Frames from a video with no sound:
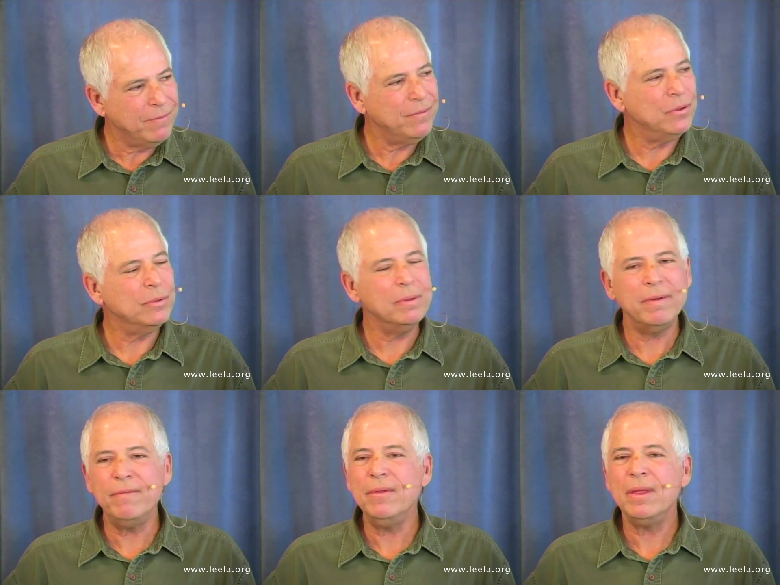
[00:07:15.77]
You
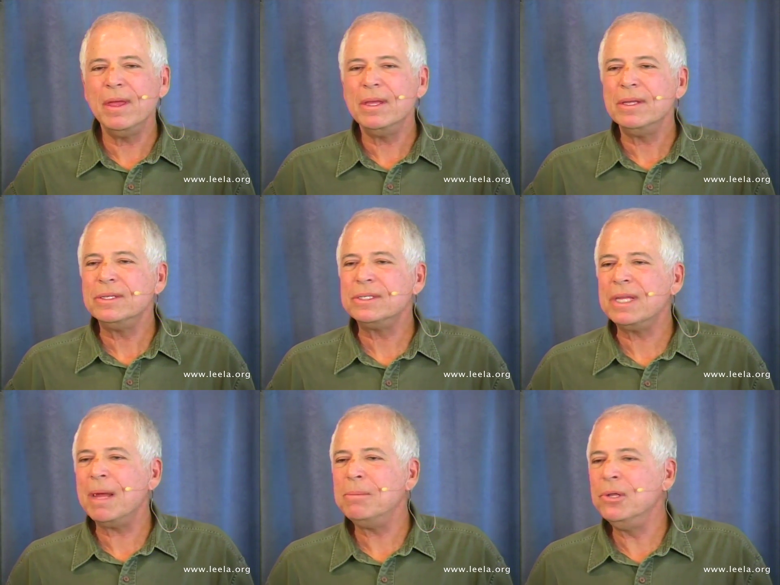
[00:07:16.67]

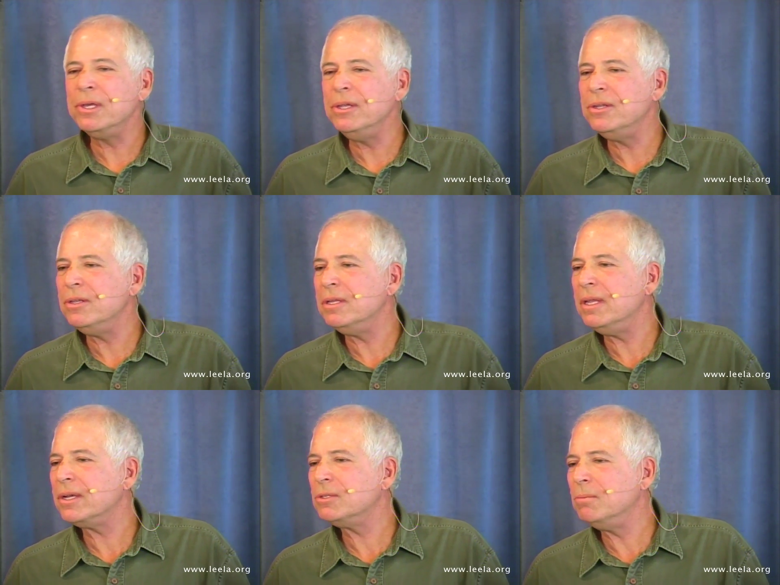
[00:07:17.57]
stop looking to the
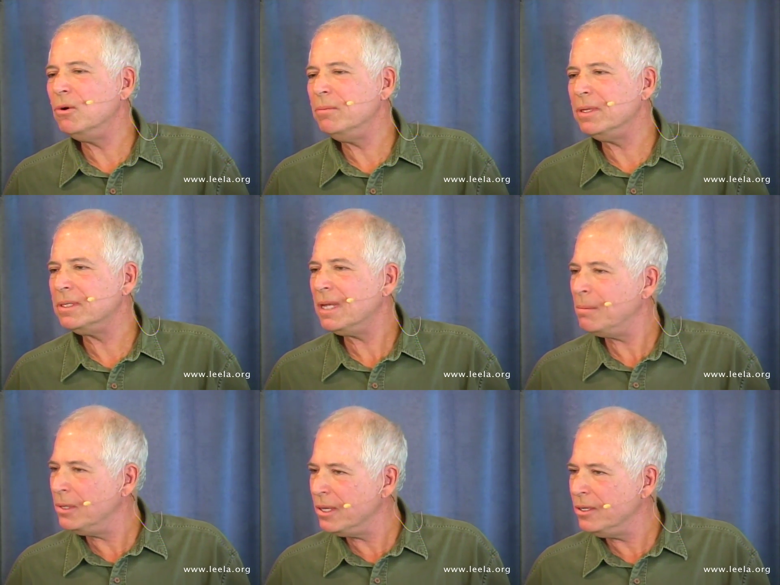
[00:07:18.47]
next moment.
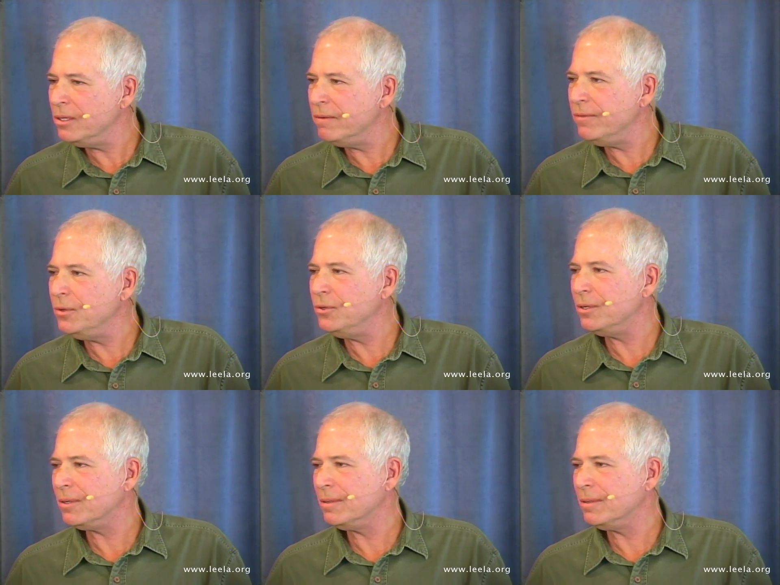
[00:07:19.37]
Stop looking to the future,